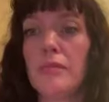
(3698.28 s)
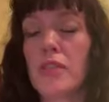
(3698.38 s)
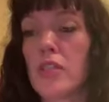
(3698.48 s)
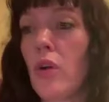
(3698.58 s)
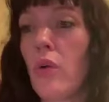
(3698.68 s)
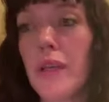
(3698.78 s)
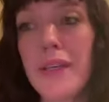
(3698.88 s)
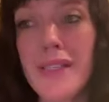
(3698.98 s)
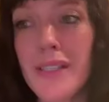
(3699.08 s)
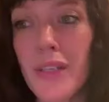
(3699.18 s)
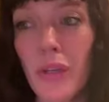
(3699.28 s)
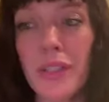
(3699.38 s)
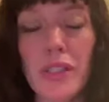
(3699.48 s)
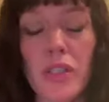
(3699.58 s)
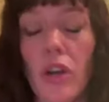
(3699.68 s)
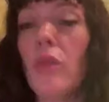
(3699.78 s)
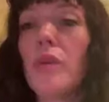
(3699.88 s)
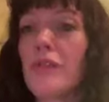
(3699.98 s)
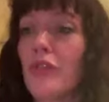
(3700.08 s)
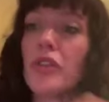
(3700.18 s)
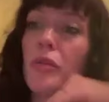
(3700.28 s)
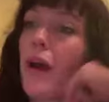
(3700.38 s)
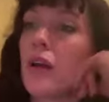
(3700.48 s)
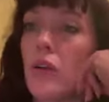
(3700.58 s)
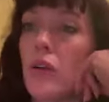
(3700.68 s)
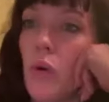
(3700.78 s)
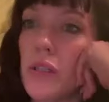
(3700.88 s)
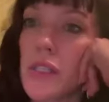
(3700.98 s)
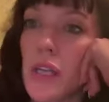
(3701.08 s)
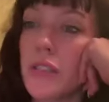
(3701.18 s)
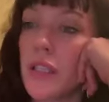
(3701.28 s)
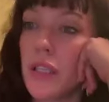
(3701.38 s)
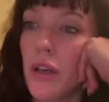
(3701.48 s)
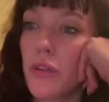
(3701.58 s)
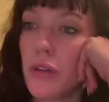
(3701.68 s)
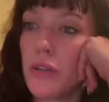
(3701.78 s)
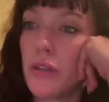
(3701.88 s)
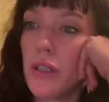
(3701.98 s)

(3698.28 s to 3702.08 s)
So his girth is always further back on one side than the other,